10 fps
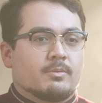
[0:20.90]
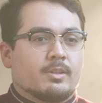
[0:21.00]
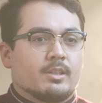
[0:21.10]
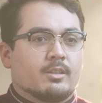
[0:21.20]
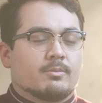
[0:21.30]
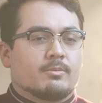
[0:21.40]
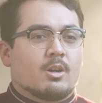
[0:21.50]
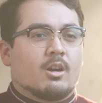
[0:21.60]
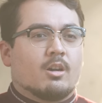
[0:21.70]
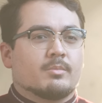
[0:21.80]
feeling of
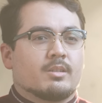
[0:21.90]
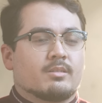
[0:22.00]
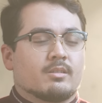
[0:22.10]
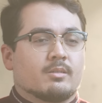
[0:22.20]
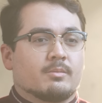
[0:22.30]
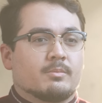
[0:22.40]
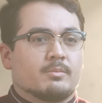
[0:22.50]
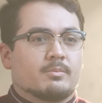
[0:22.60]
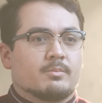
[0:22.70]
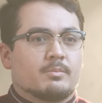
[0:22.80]
calmness and
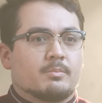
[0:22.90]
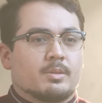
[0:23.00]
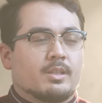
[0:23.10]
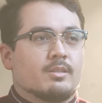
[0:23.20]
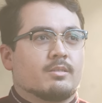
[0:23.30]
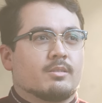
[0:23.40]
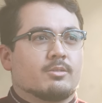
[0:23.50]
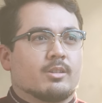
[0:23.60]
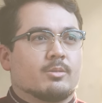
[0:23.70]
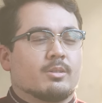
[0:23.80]
peace and
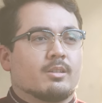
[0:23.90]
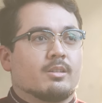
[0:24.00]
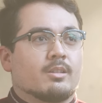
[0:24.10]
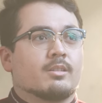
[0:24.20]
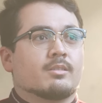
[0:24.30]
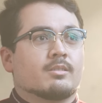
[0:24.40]
tranquility.